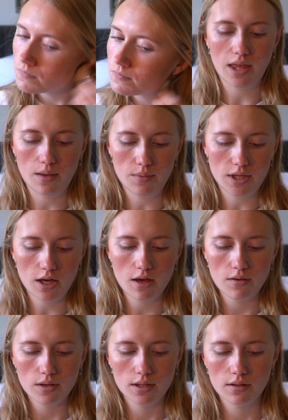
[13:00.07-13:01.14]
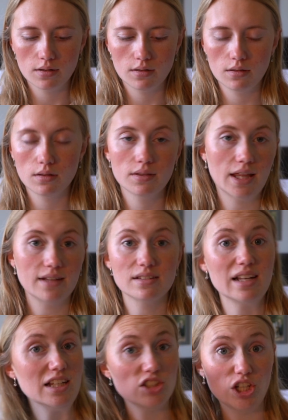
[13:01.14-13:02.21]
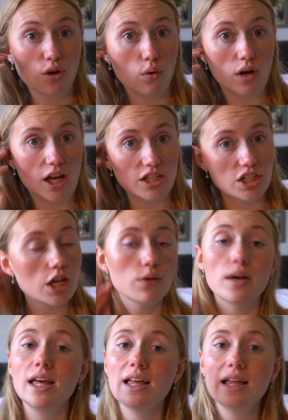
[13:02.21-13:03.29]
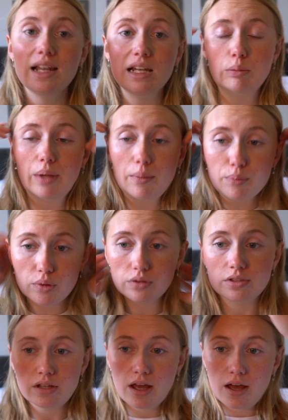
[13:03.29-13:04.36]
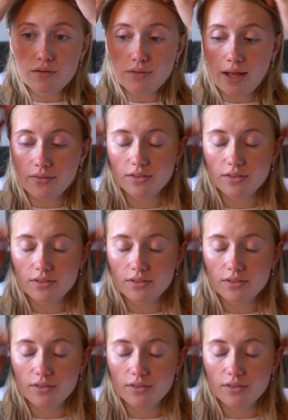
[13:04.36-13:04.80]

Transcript: There we go. That's literally all I do. A little bit of bronzer around